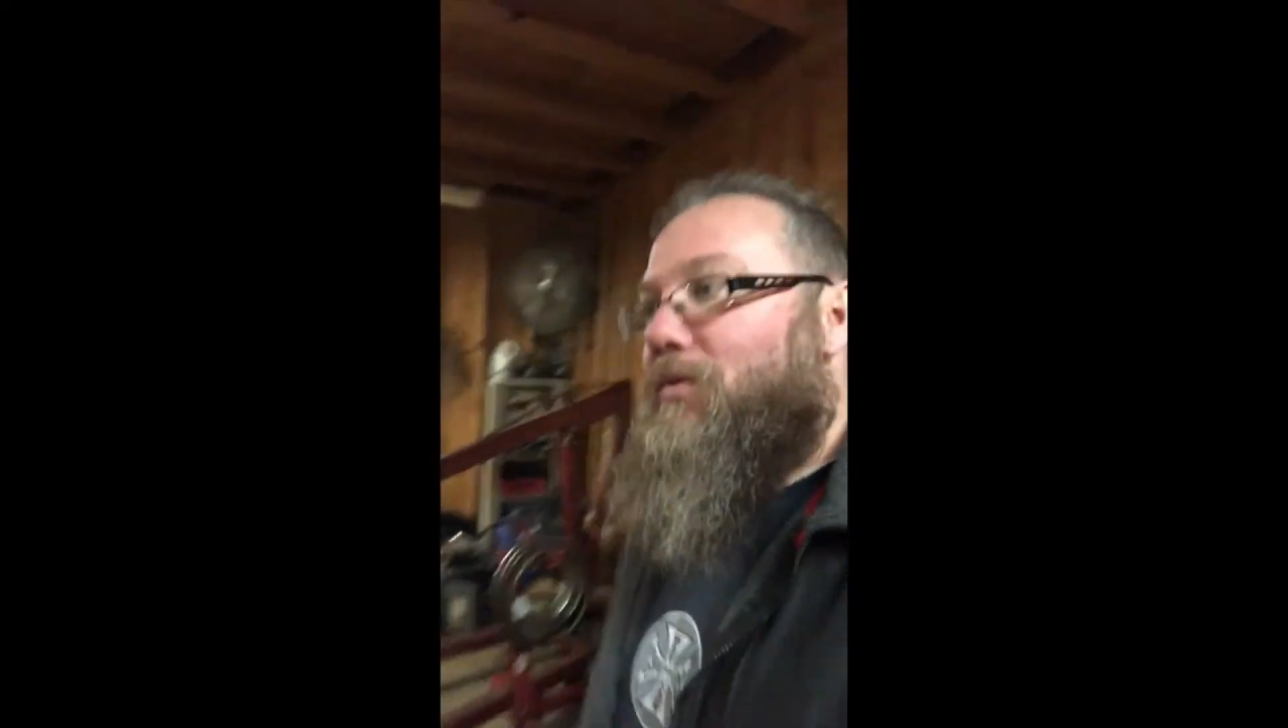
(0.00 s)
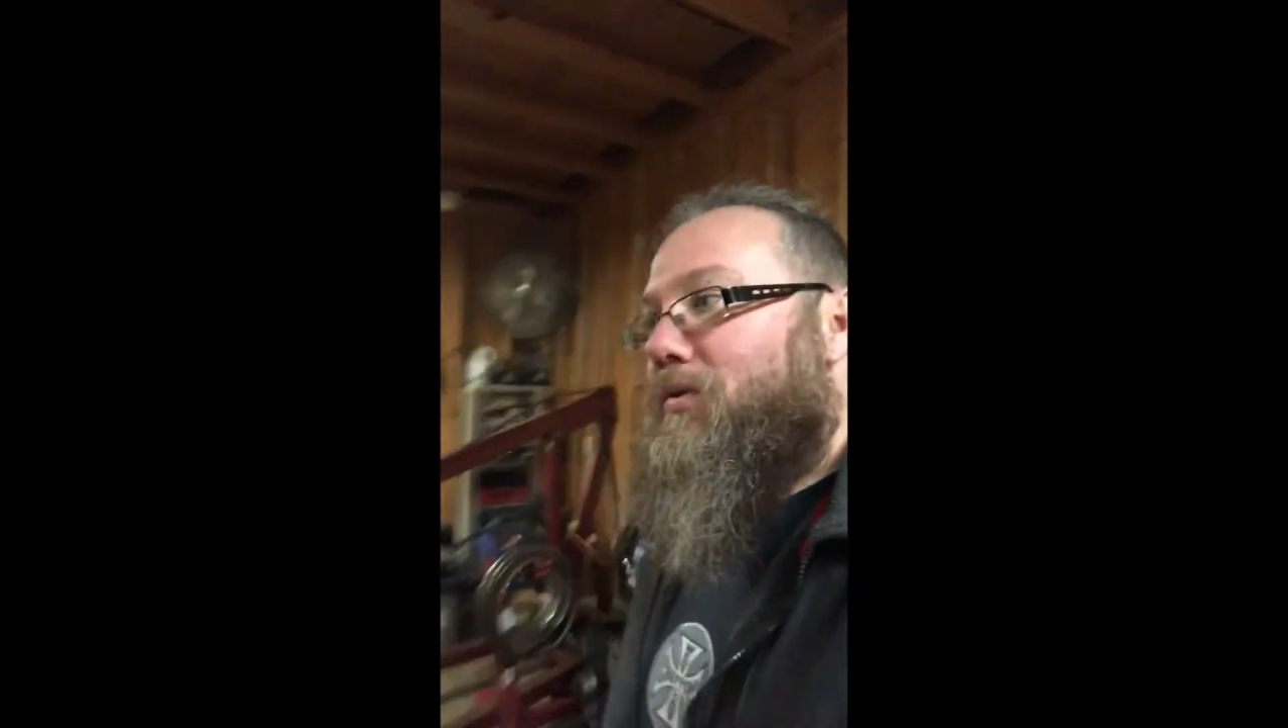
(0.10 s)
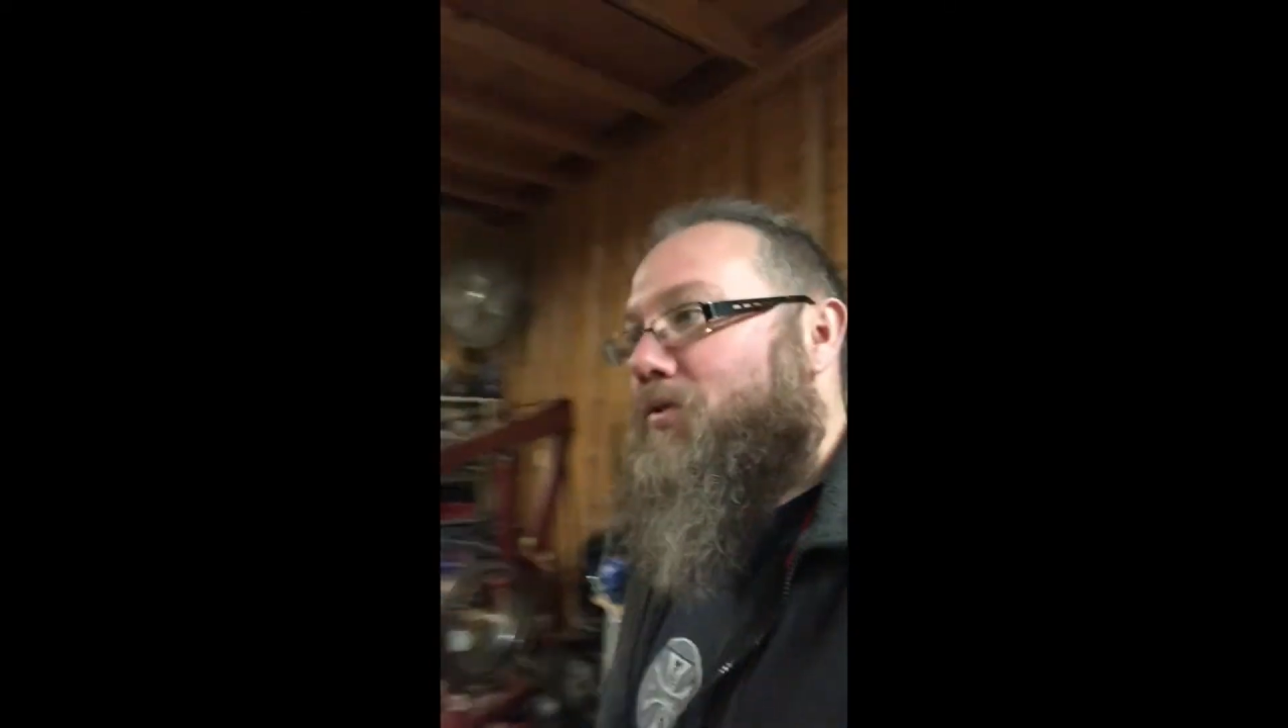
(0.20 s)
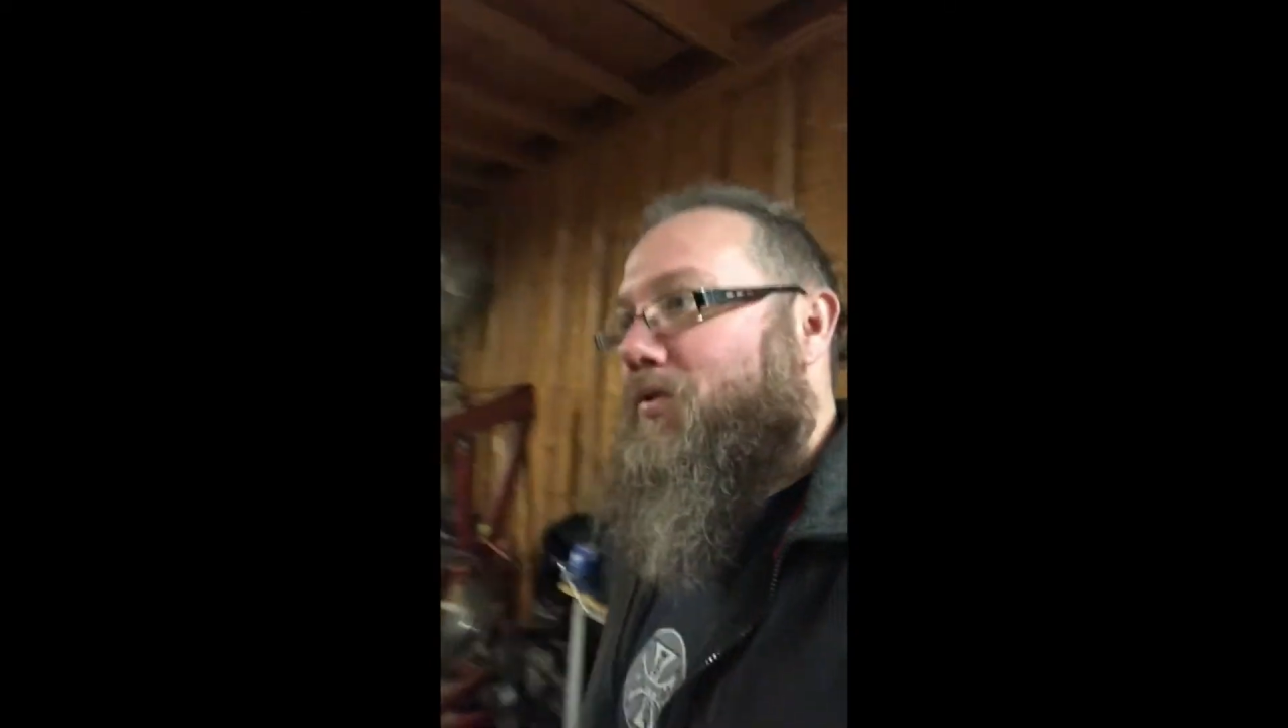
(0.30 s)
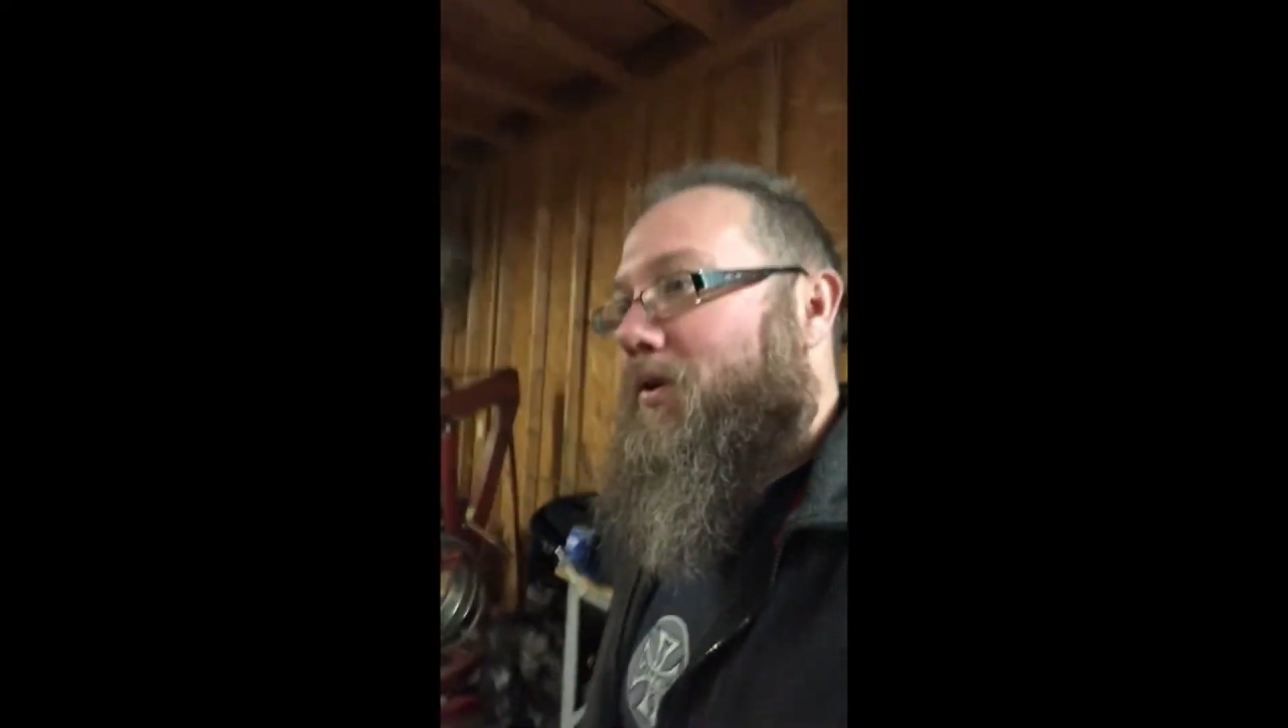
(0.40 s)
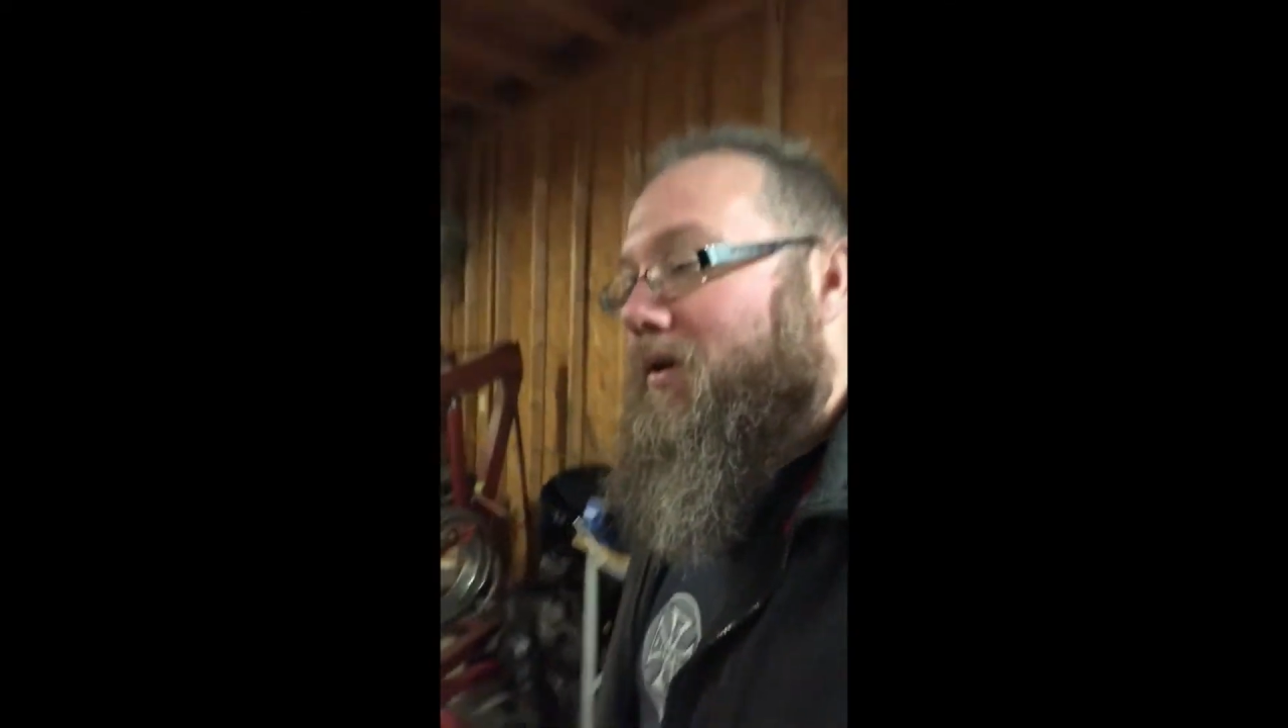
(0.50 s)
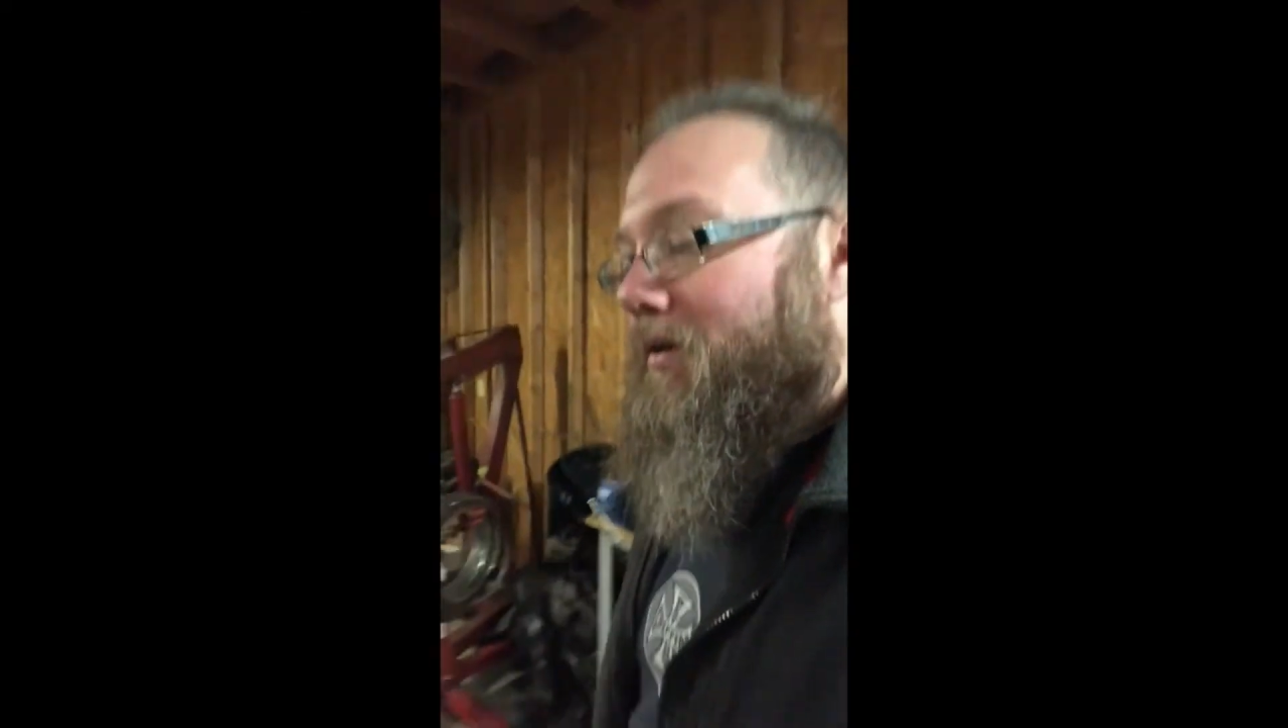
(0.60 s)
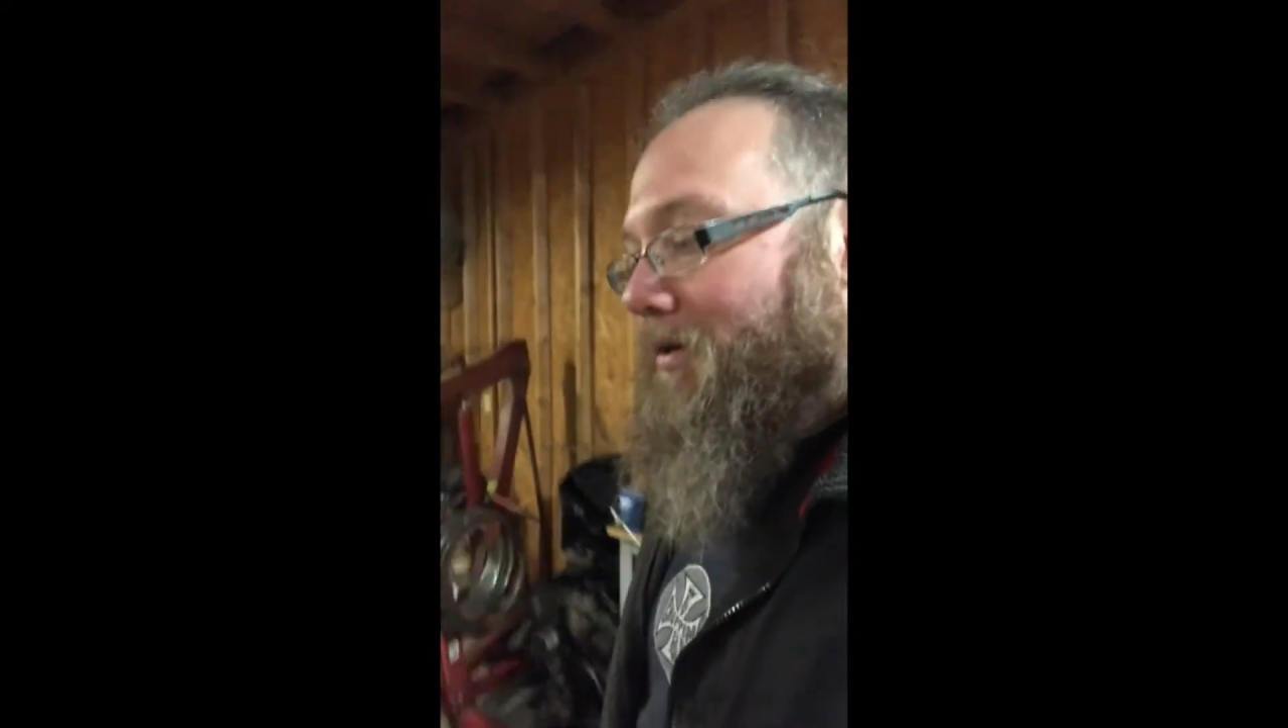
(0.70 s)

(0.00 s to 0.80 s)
little truck.